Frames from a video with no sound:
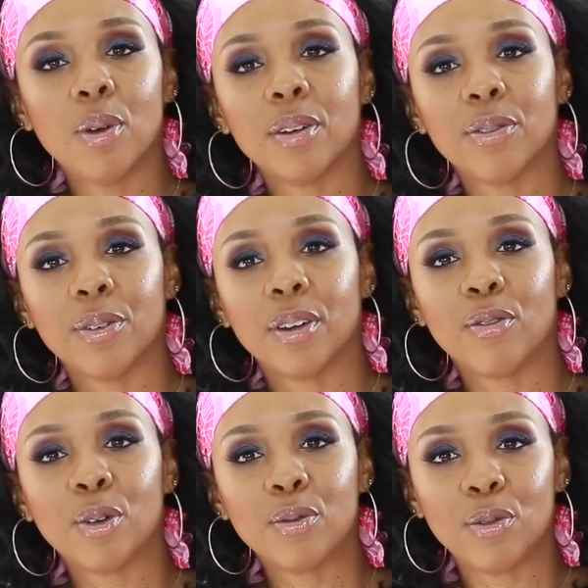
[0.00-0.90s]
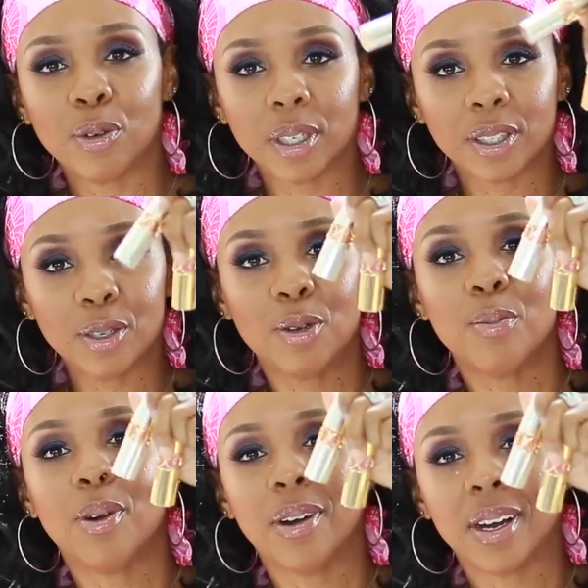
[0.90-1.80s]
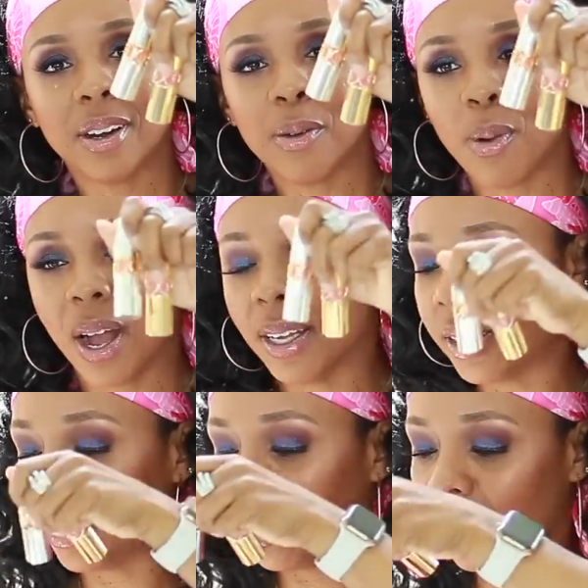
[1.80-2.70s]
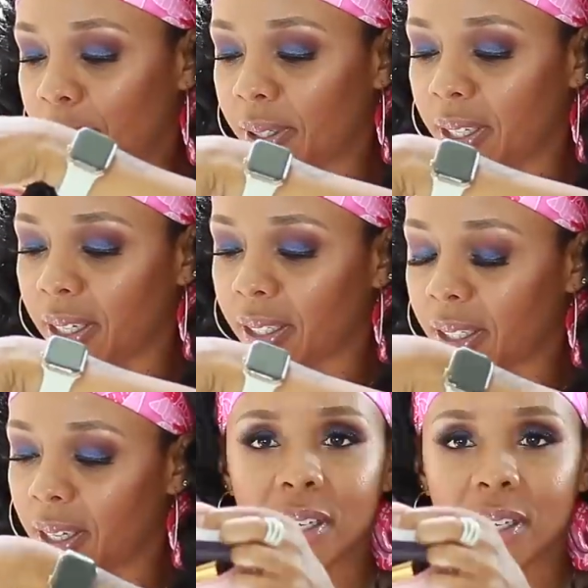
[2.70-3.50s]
more room for two more YSL lipsticks.